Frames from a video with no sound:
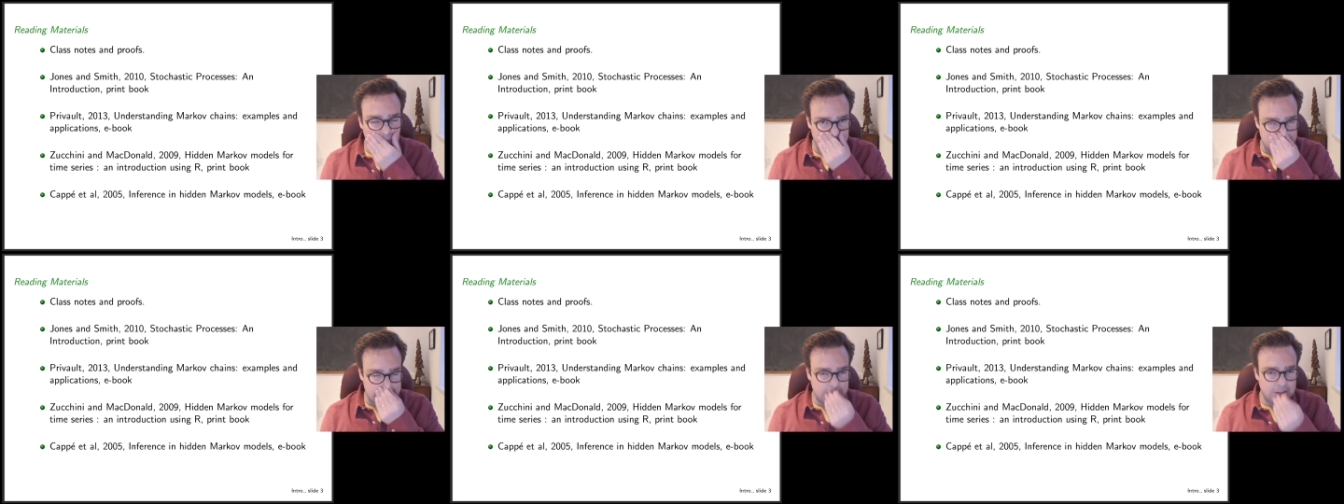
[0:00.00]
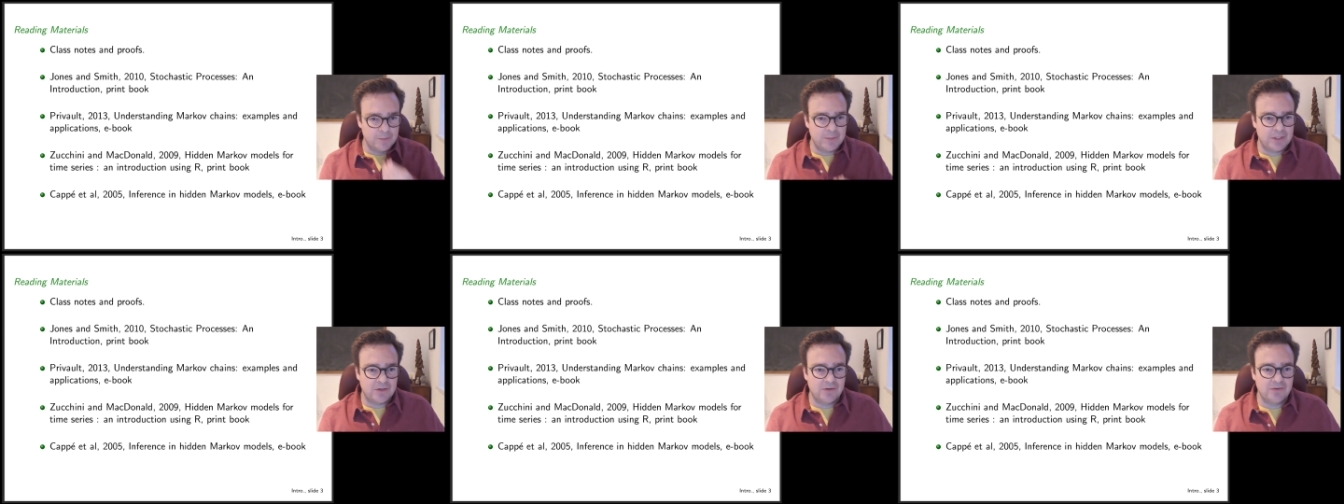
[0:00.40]
but it's
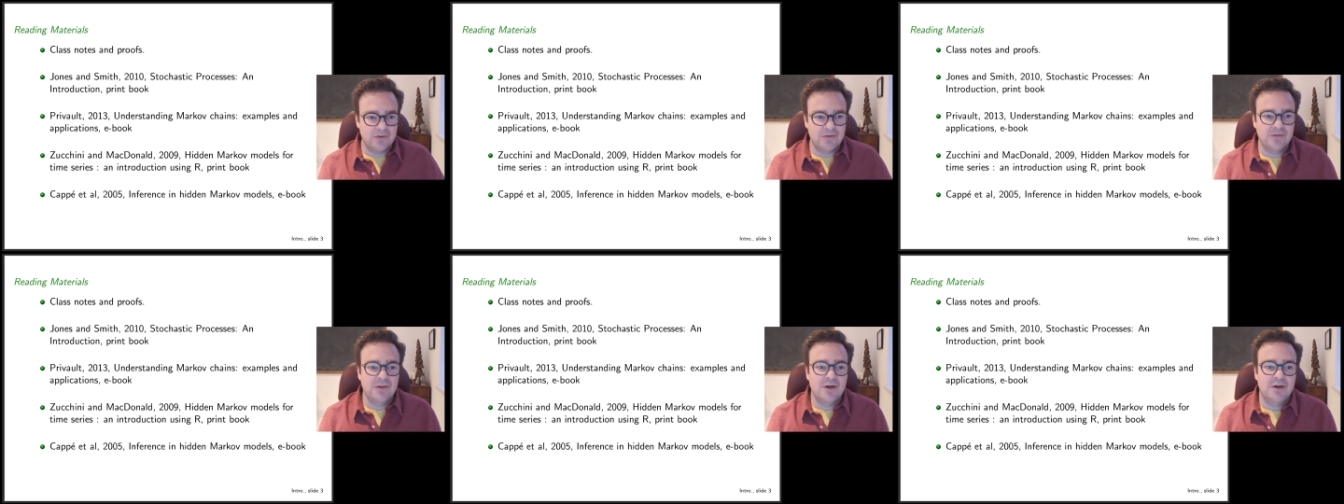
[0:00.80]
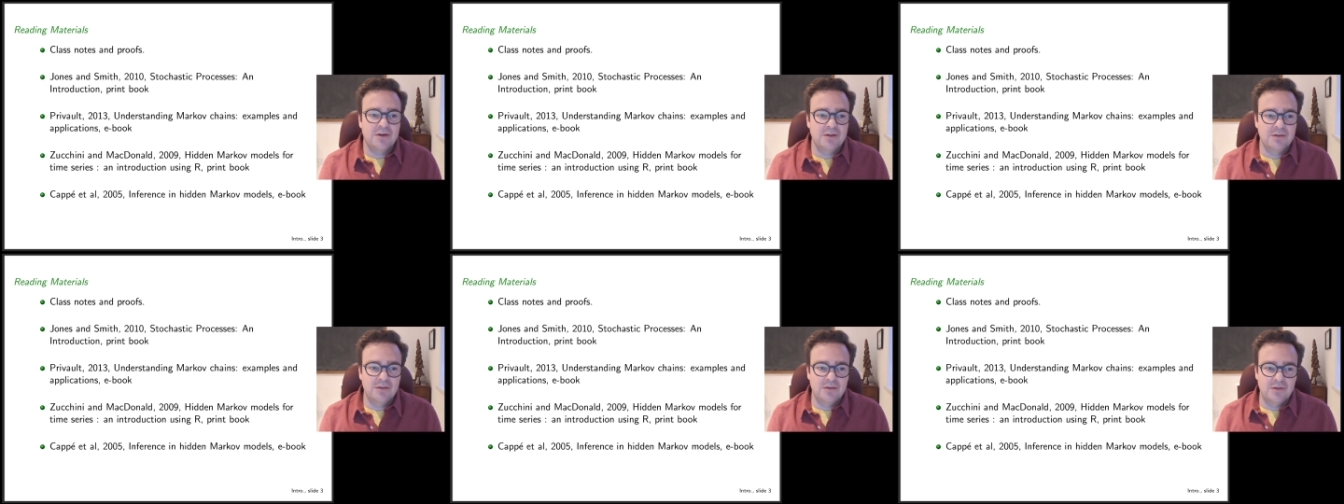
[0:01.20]
here because it's
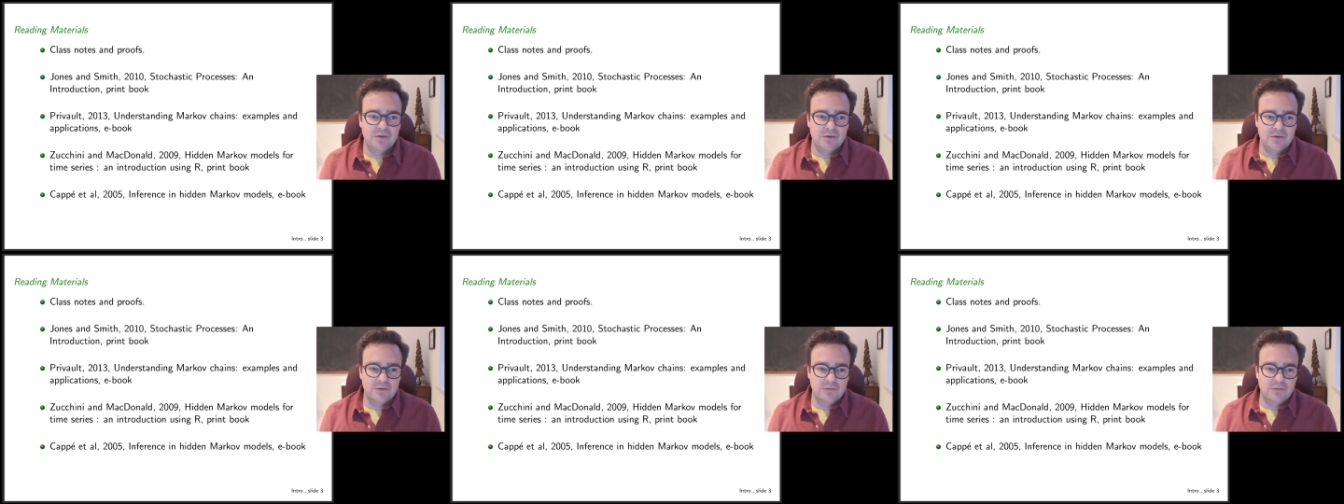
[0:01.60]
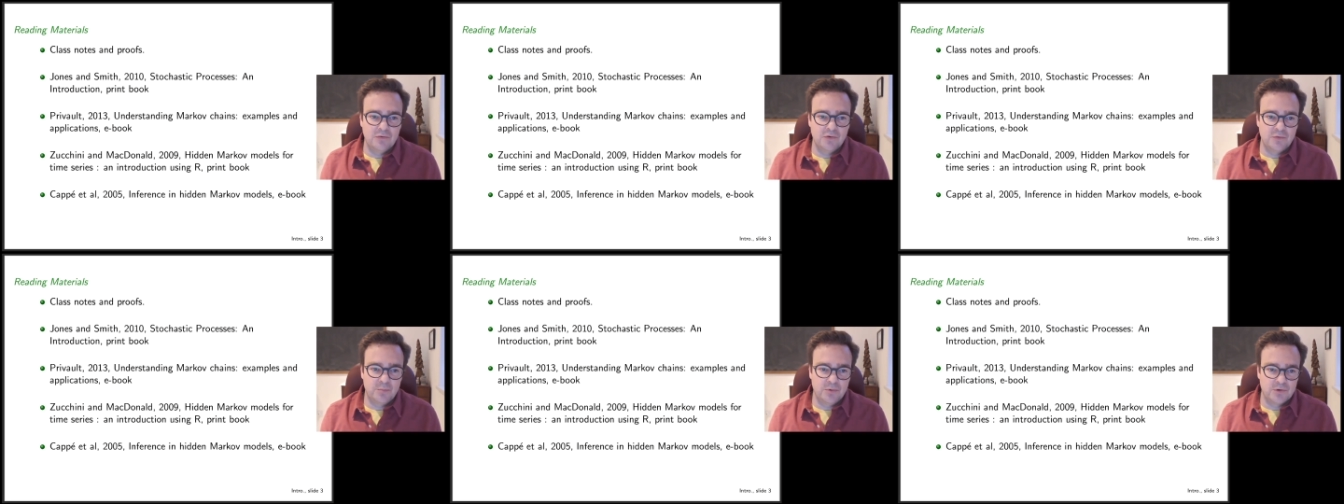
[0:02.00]
not in the
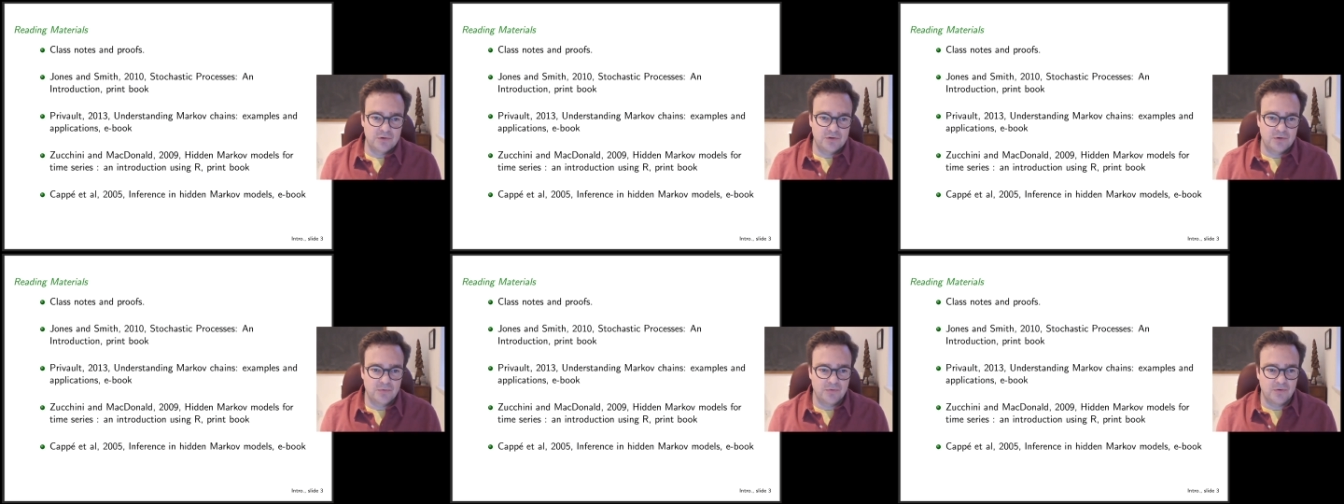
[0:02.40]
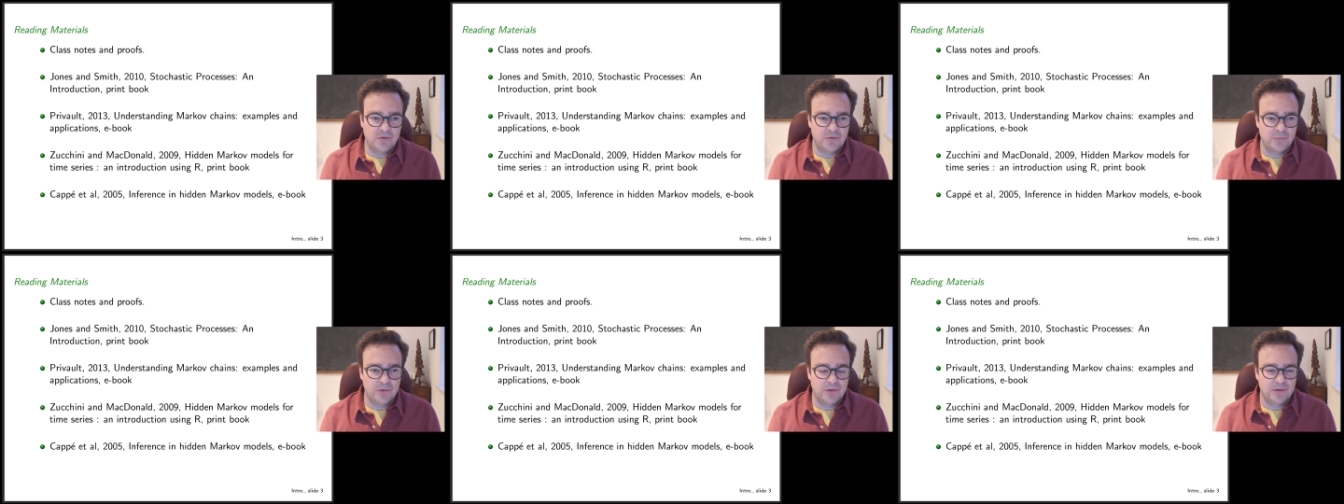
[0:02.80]
first book, Jones
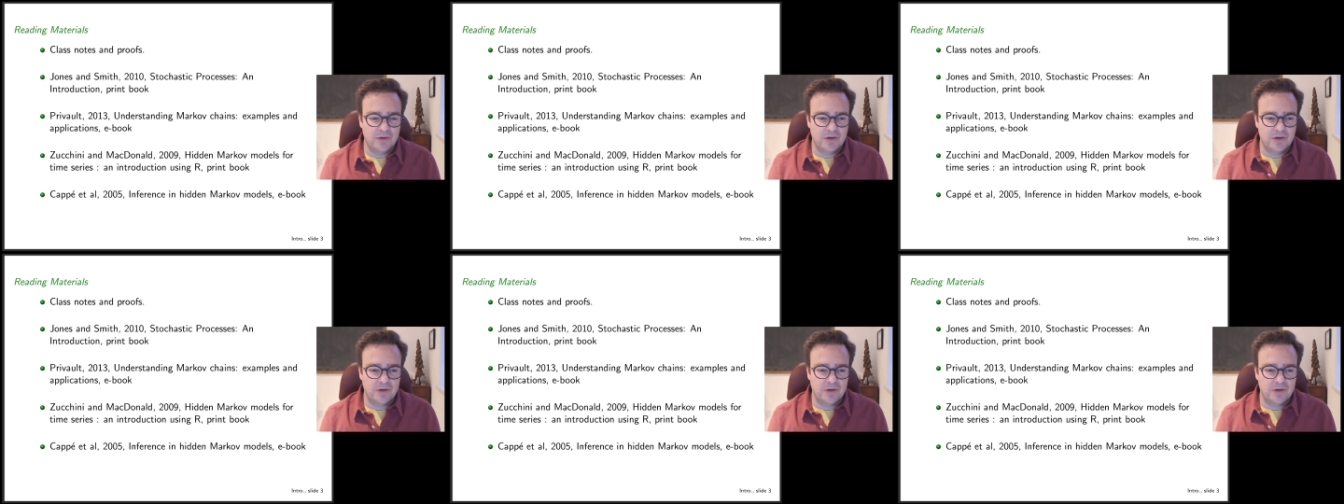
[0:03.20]
and Smith,